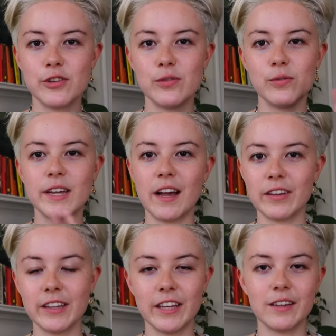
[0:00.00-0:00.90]
to
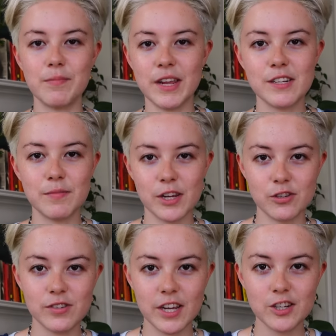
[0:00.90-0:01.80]
calculate the
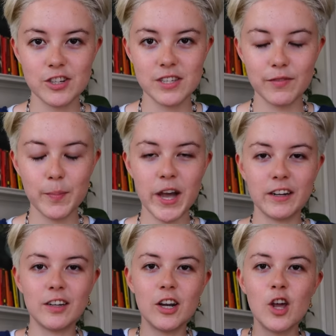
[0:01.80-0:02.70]
made-to-measure sections of the
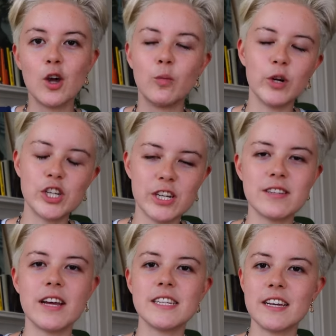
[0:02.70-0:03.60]
pattern, which is
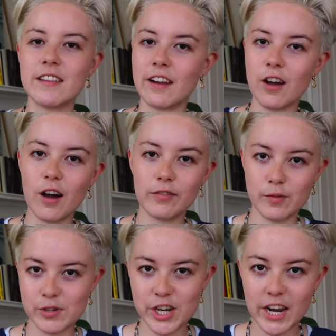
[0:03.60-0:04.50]
an idea that I got
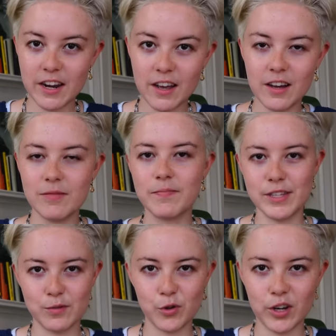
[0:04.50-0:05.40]
from Jada,
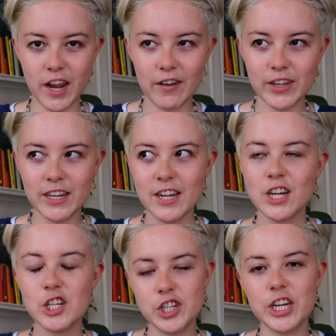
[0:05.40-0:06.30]
Mrs. Moon in Heaven.
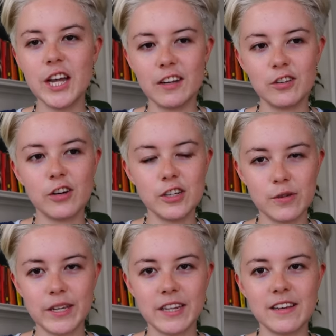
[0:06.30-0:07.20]
She had started
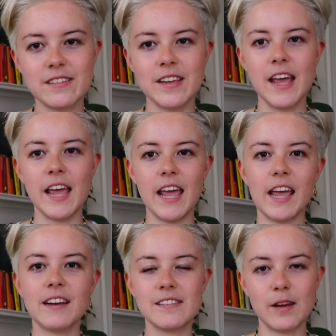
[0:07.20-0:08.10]
doing this
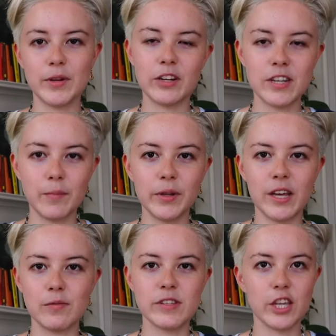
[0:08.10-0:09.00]
and sent me her template
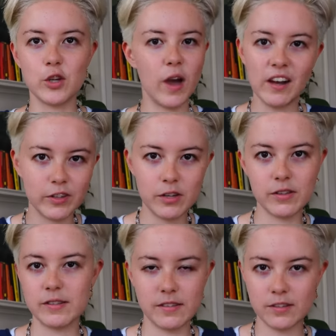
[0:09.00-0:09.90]
and was like, you have to do
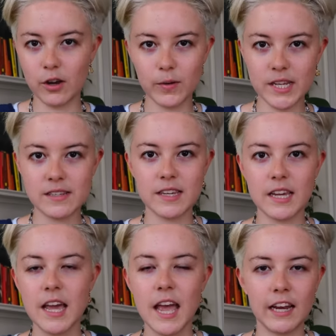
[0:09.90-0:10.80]
this, it's so
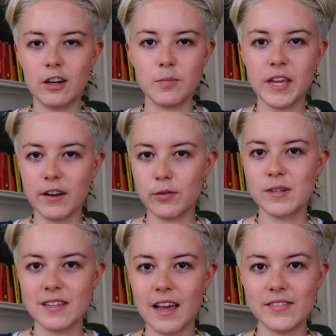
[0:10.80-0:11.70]
easy, and it'll make
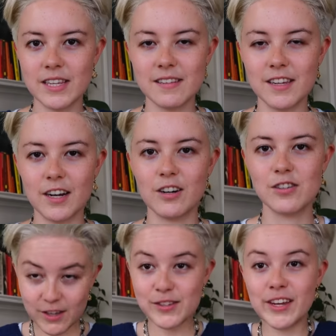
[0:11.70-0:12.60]
everyone's lives easier.
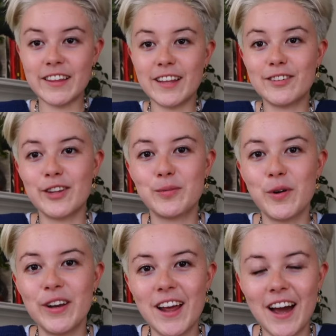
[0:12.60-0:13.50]
So yeah, that's this
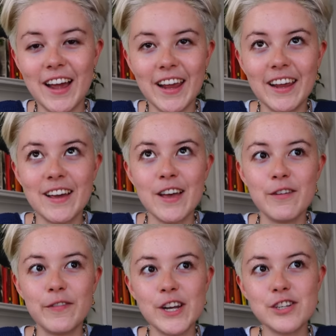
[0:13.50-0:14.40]
one. I
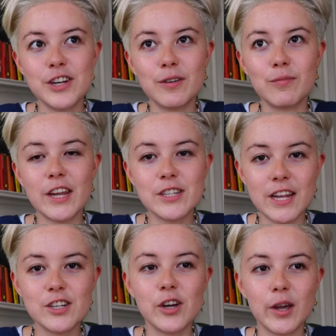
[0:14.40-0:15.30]
finished it and
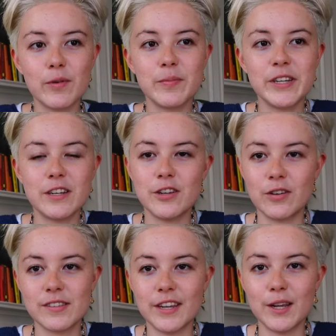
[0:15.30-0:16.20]
then took it with me to New
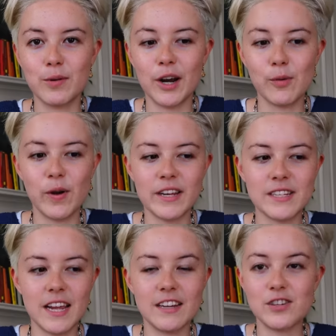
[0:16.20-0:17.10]
York City, where I went
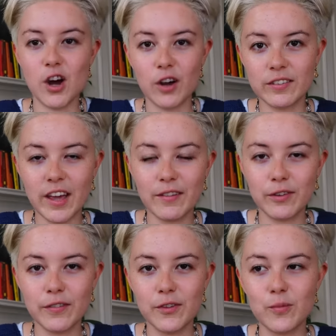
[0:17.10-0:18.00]
and dog sat
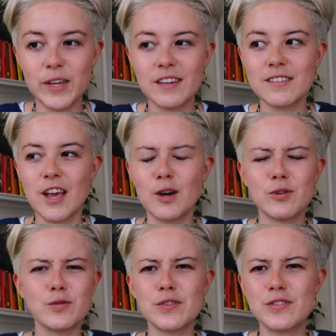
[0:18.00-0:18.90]
for a few weeks,
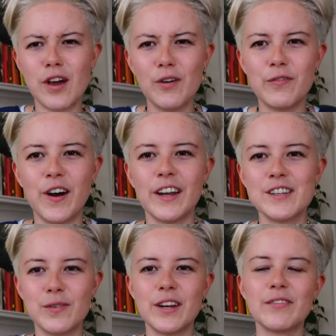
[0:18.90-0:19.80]
which was so fun.
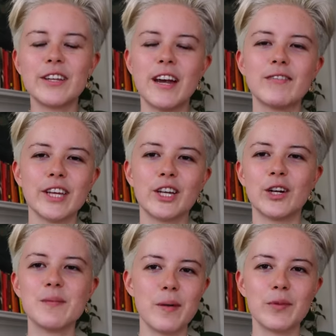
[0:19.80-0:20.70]
So I definitely have like
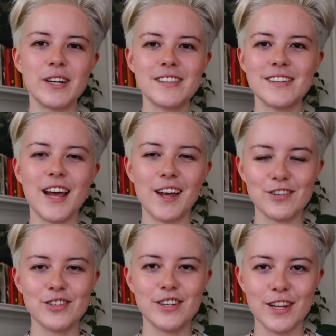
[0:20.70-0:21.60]
good memories
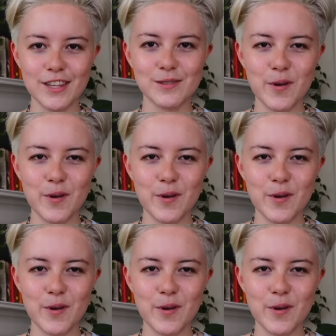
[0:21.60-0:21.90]
attached to this